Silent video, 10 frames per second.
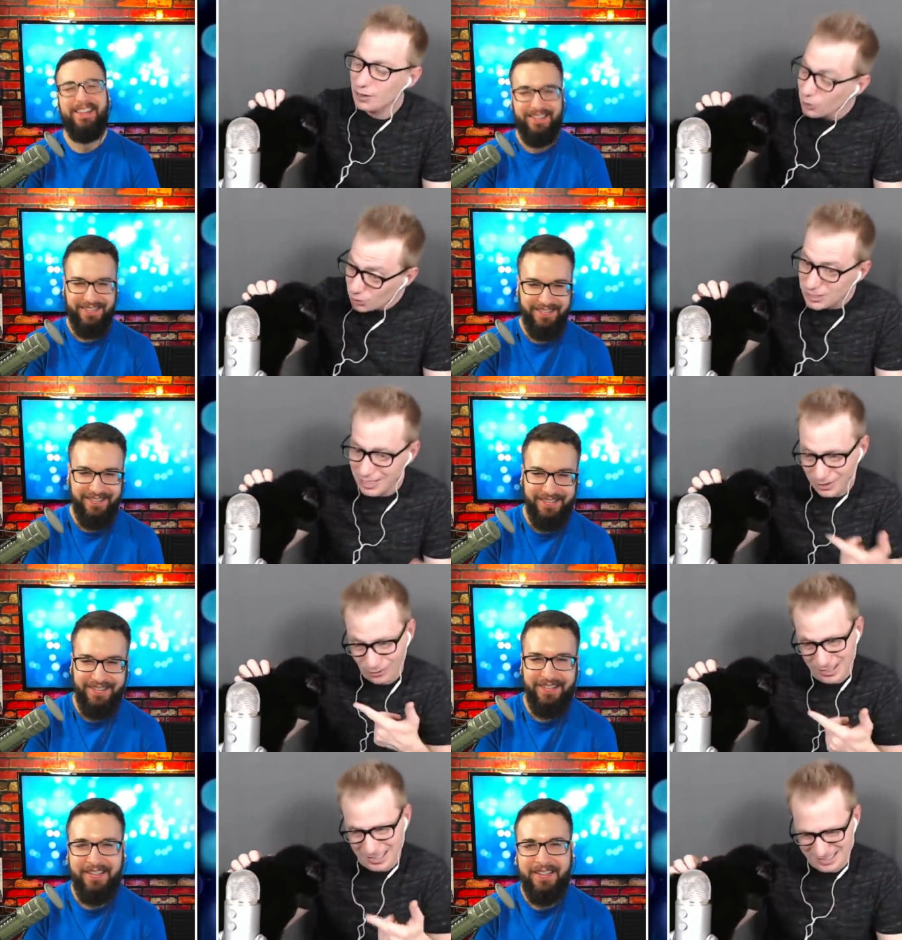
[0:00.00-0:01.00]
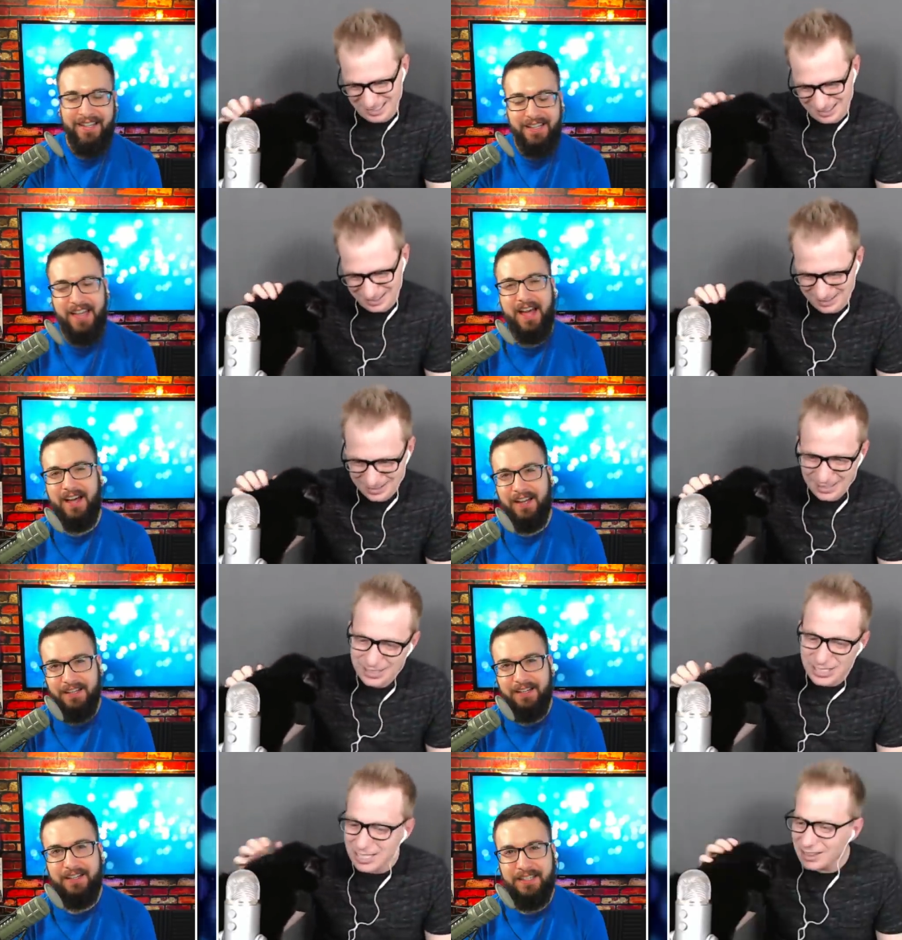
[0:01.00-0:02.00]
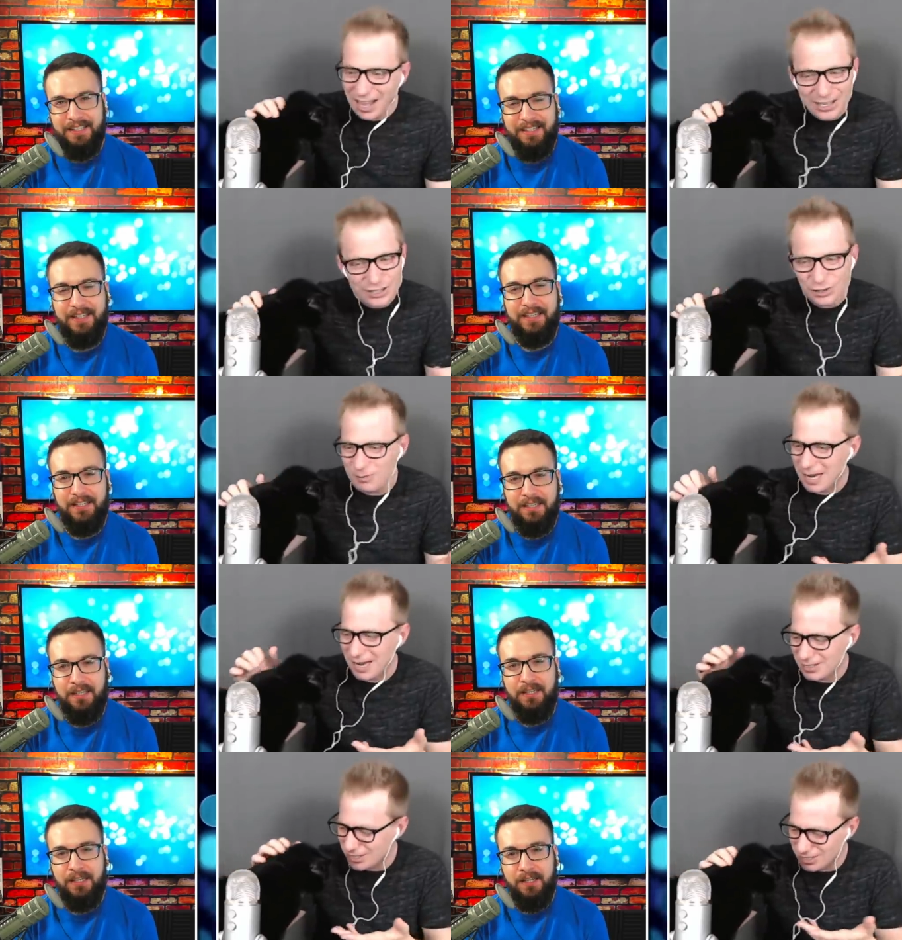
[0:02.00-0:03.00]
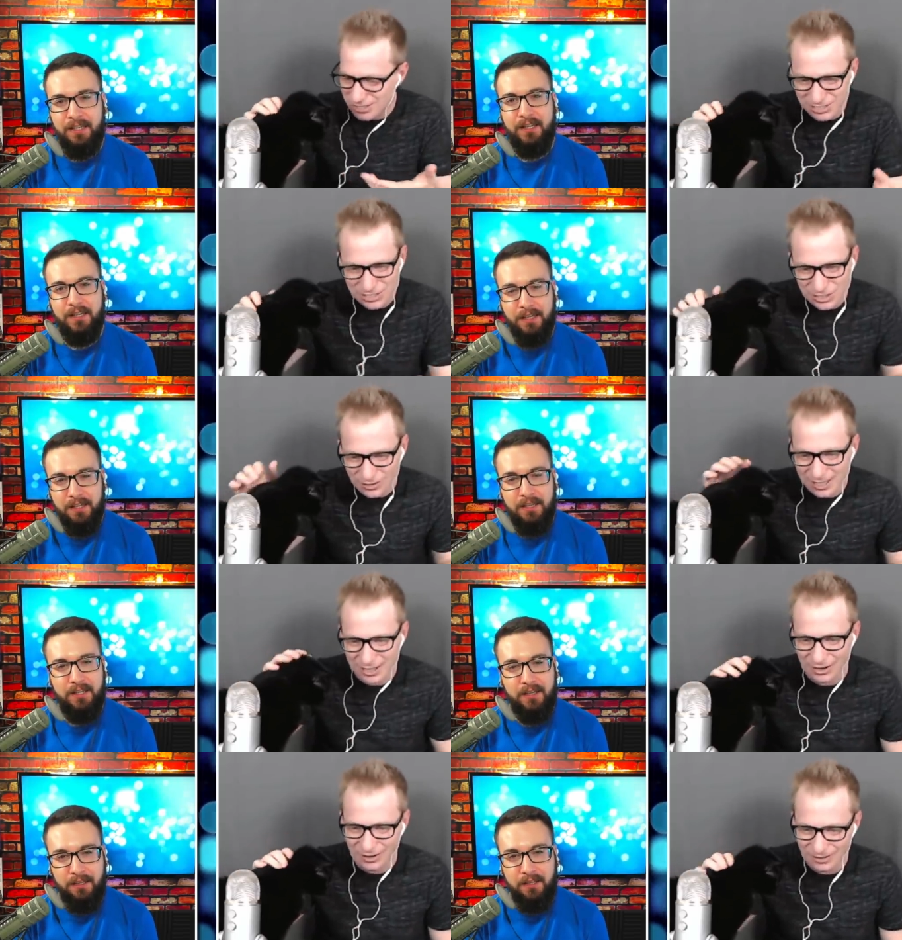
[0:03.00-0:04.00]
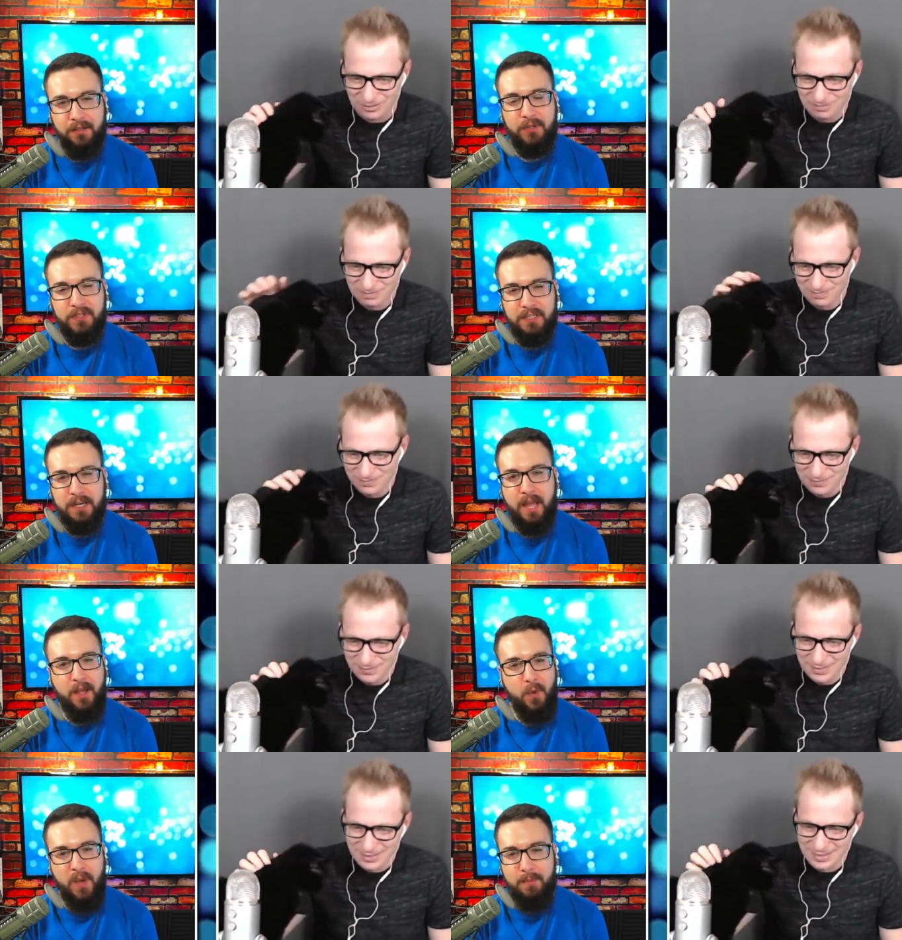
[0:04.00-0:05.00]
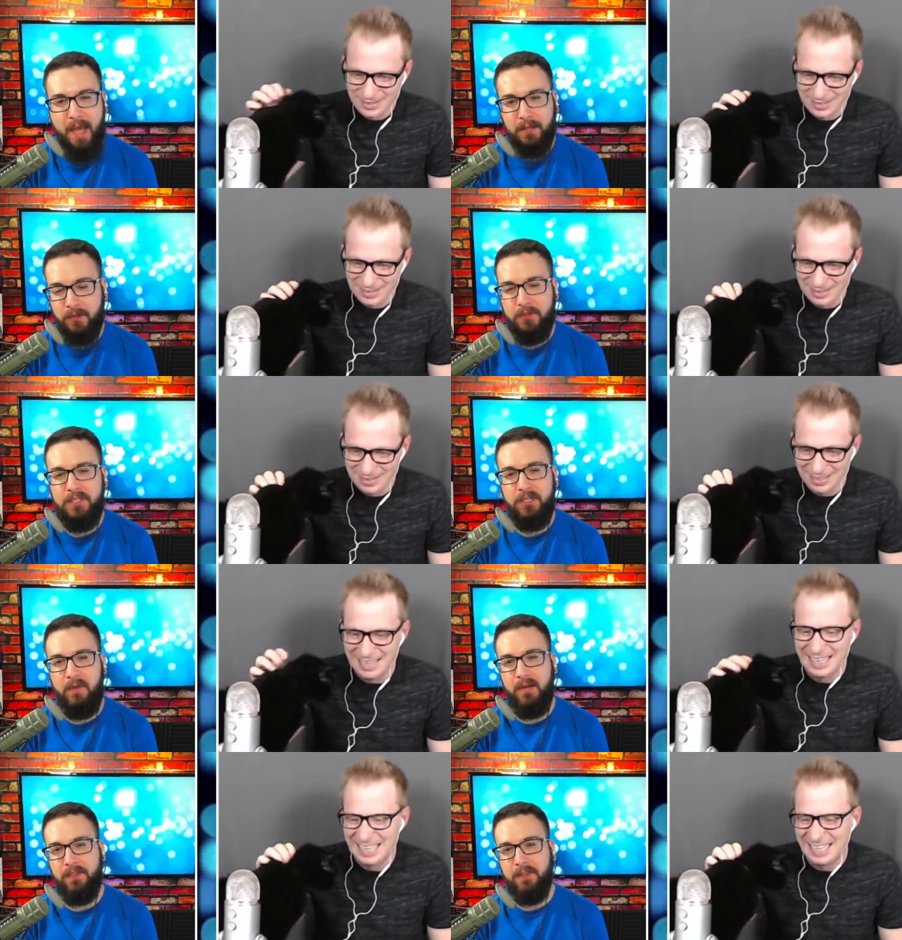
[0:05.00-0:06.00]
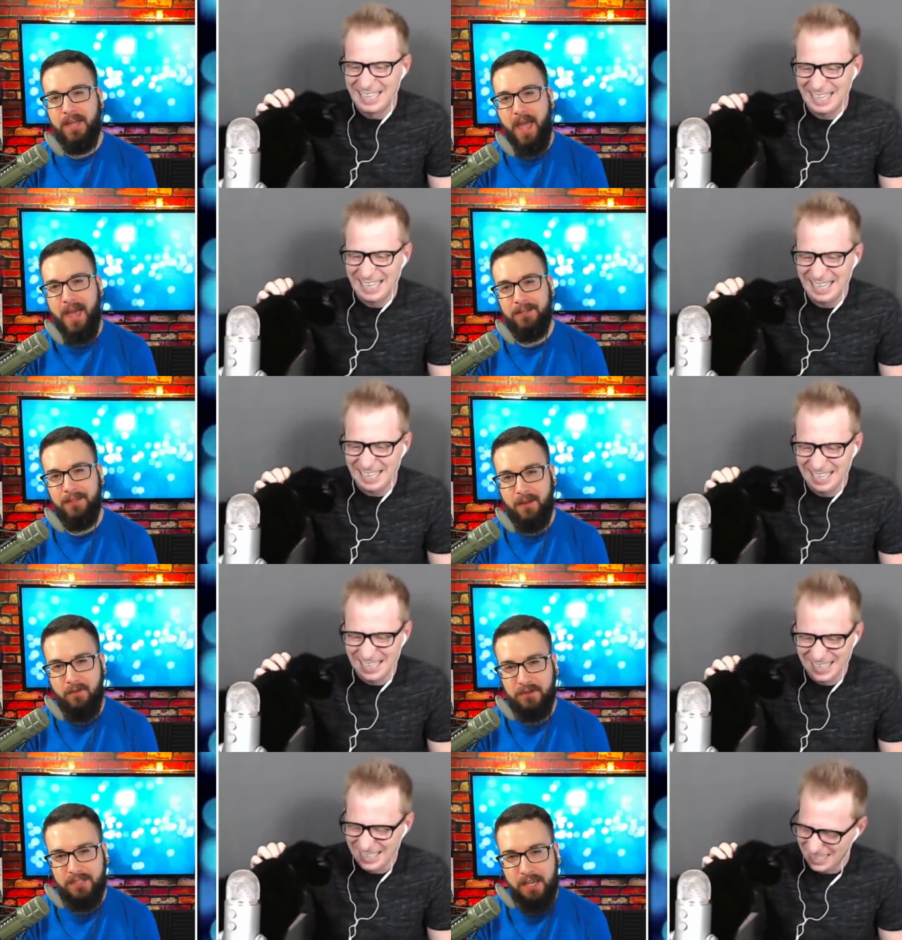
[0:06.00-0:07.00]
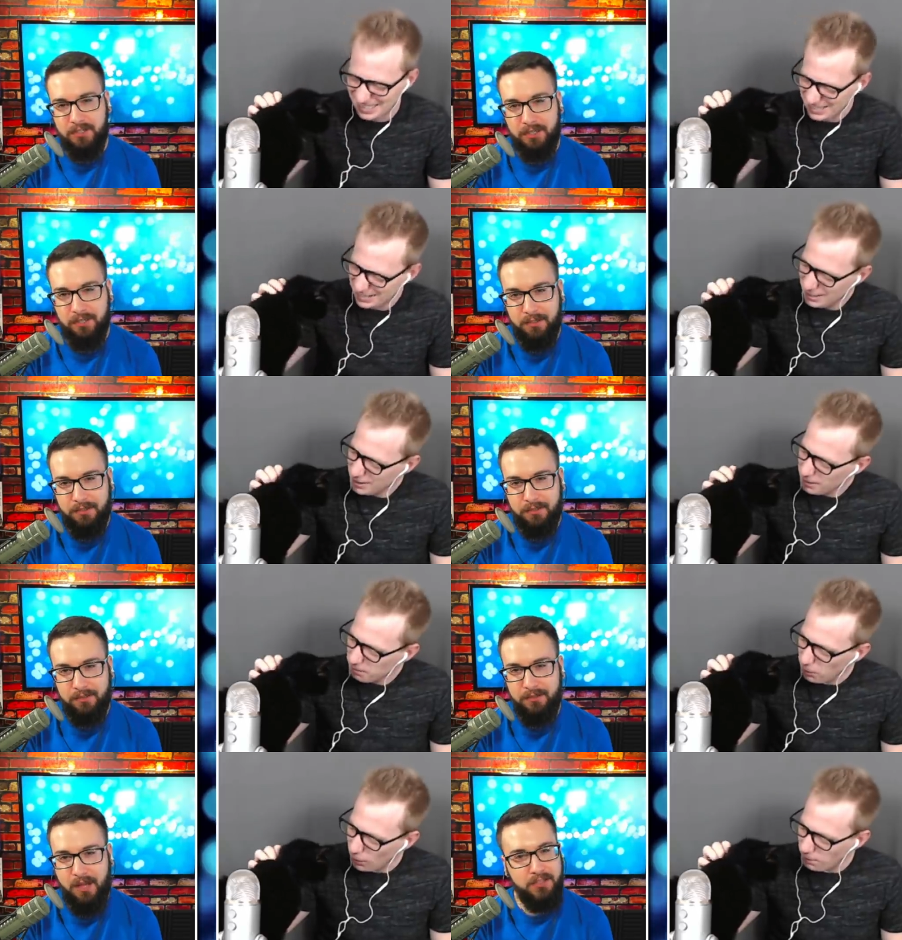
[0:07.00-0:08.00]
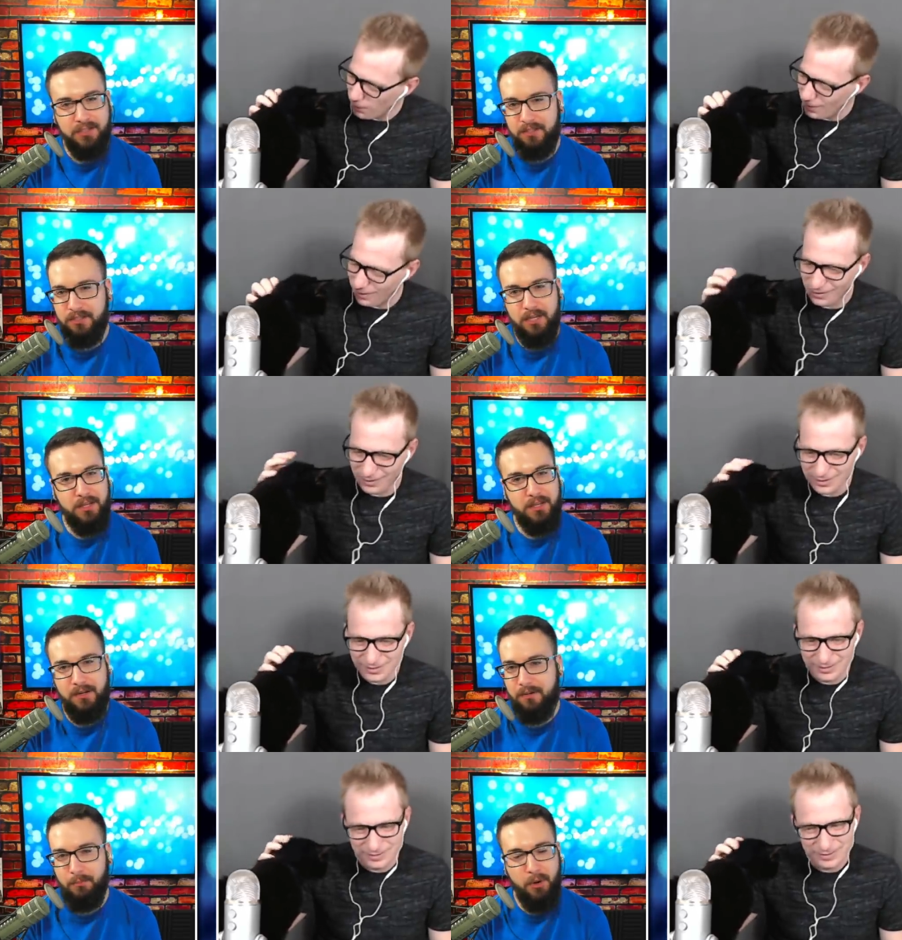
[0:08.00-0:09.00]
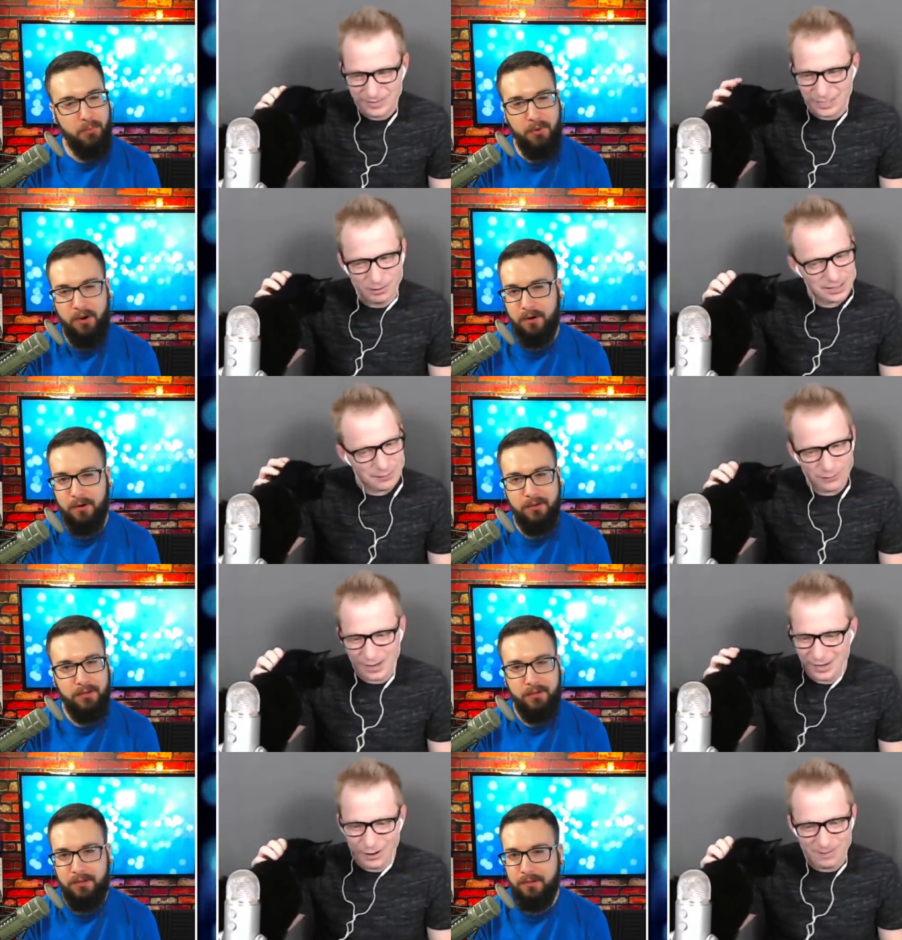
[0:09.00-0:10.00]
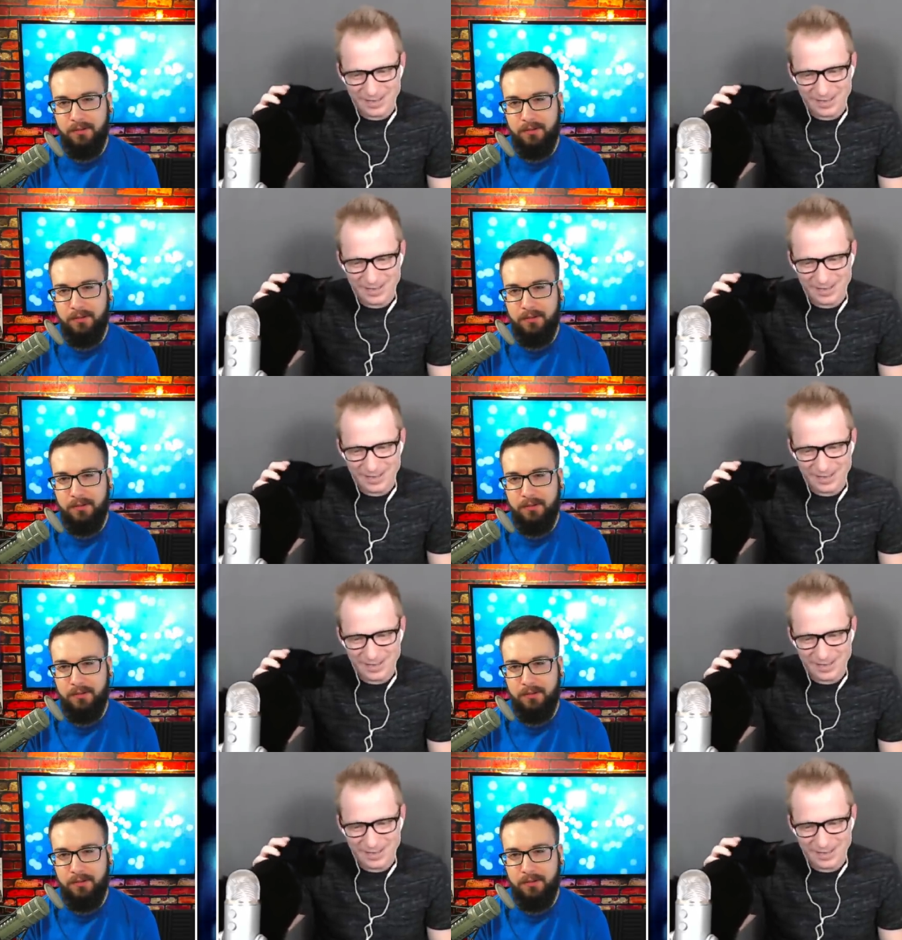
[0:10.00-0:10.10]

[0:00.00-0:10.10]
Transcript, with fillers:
Speaker 1: Lucy agrees. Yeah. She likes you, man. She's just chilling here. Lucy and I
Speaker 2: go way back. Lucy, do you have anything to add to the conversation? No, per. she's just chilling. Purr, she wants a
Speaker 1: free and open